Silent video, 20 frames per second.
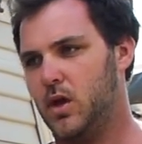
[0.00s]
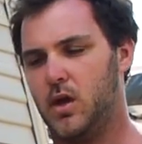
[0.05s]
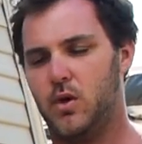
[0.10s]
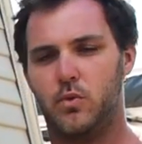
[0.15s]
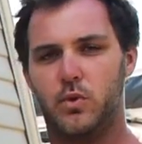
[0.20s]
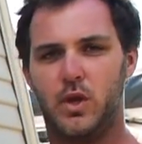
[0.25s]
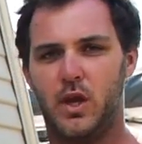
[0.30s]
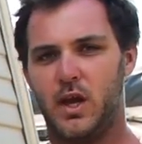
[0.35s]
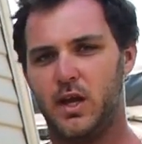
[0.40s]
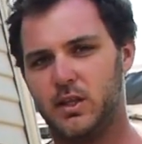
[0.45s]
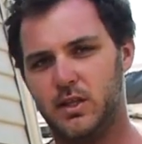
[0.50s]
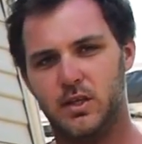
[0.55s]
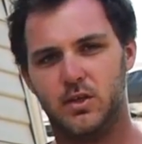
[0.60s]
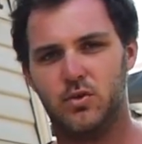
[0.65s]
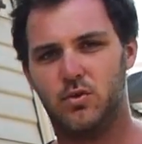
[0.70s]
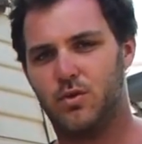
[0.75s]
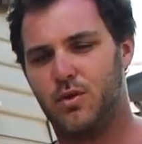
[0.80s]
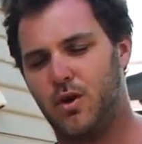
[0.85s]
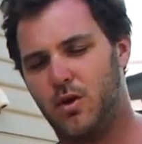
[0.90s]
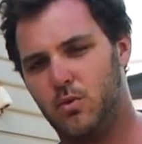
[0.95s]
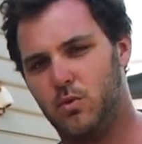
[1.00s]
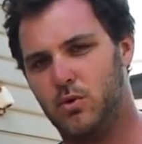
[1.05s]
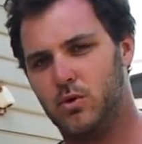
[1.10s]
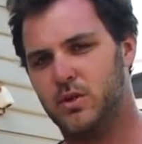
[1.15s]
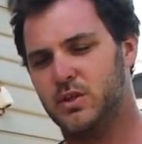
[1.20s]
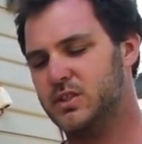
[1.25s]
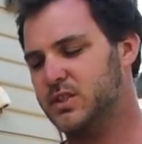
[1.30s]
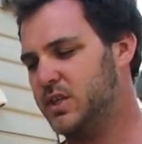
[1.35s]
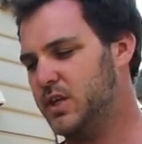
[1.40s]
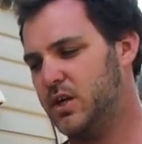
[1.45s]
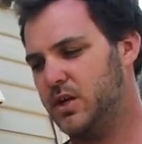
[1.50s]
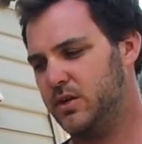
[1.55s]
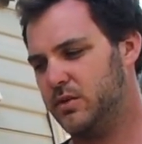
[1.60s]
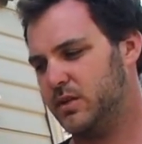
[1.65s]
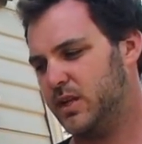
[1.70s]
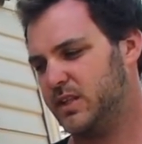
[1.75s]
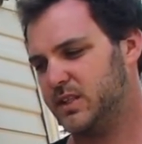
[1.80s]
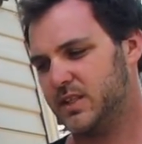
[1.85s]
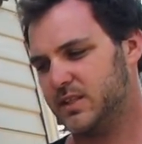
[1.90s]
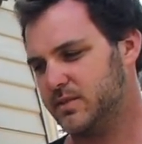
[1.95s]
we hardly use hot water, so
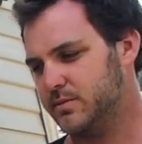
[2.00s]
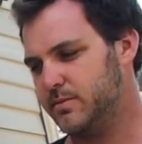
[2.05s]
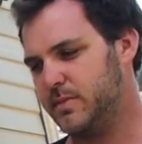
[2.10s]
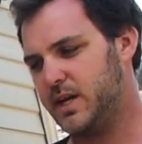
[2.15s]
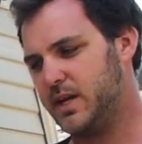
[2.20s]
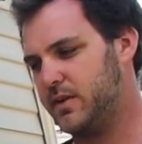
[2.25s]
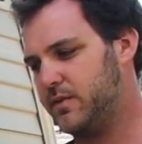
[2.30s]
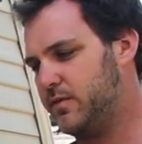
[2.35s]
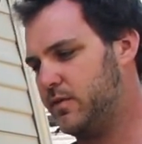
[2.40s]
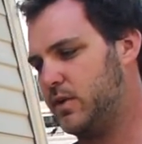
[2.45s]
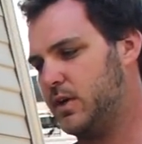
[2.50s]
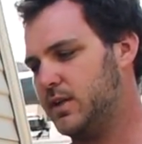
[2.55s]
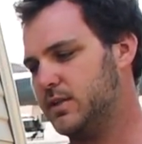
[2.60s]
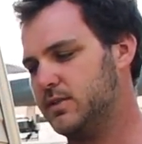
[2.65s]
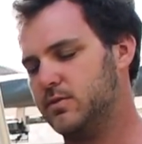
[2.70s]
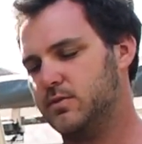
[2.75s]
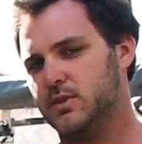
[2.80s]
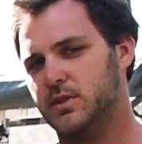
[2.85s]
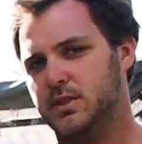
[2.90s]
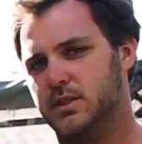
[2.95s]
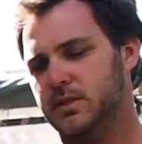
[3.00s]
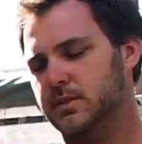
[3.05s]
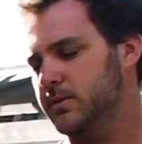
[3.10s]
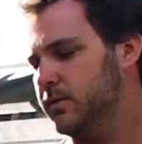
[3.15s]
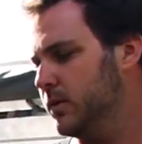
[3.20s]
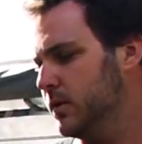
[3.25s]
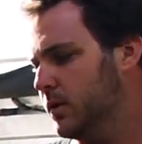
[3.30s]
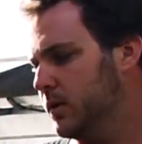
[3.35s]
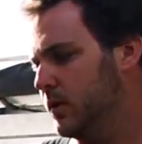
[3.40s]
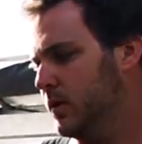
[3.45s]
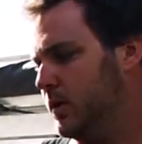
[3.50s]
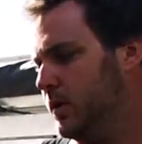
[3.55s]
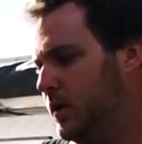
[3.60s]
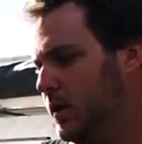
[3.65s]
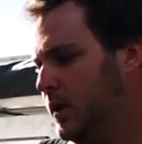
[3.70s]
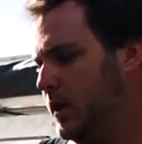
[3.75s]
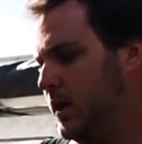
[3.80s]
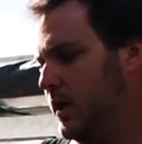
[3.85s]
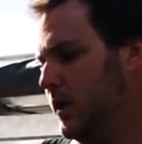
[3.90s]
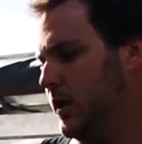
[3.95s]
that doesn't matter for us really.
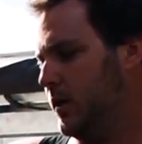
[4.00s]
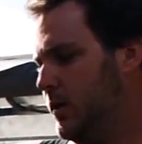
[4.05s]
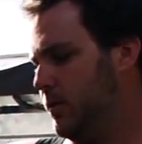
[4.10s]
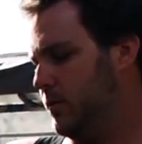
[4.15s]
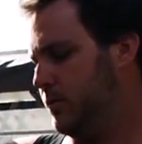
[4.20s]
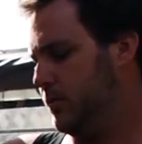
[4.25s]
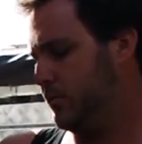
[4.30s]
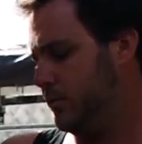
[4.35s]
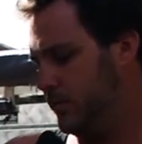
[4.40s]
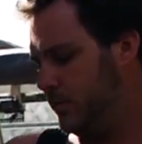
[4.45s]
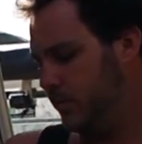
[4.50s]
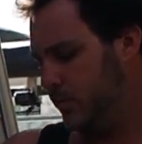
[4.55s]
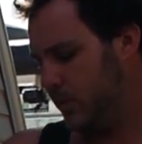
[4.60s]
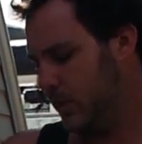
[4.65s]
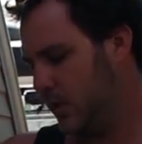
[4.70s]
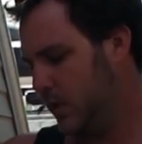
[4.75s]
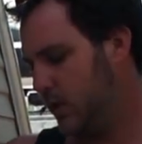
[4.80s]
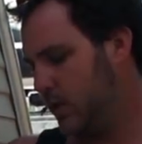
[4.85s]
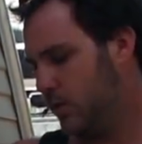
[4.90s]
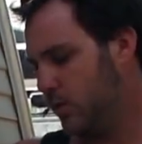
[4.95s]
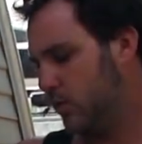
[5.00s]
And then you